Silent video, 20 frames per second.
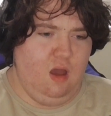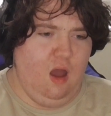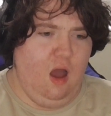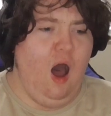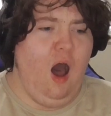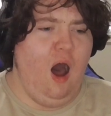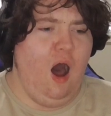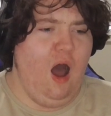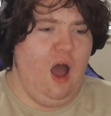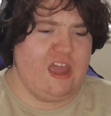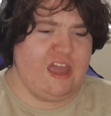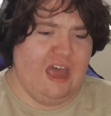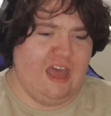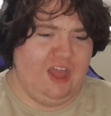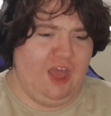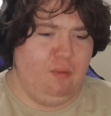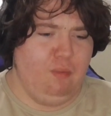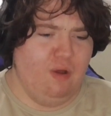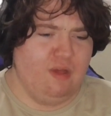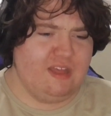Oh, okay,
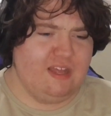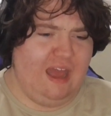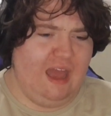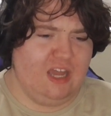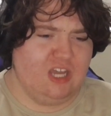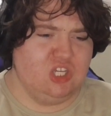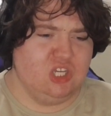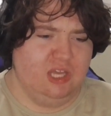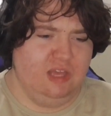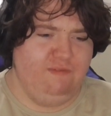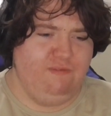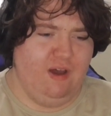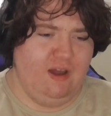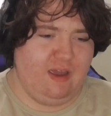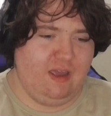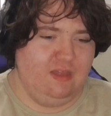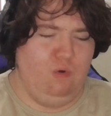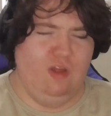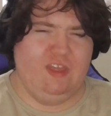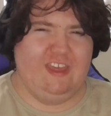that wasn't actually
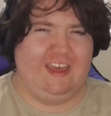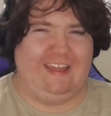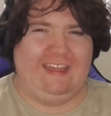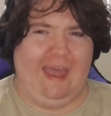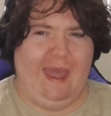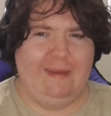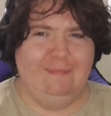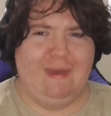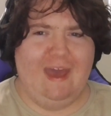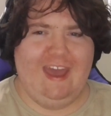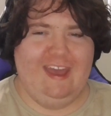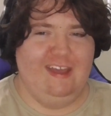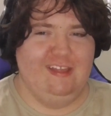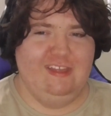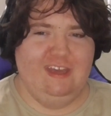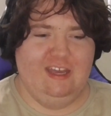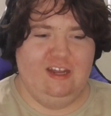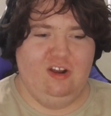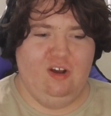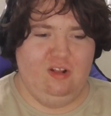fucking... What's his name?
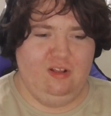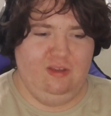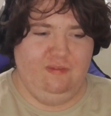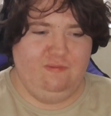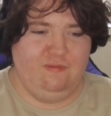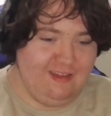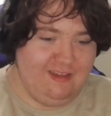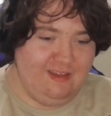Andy and Olive?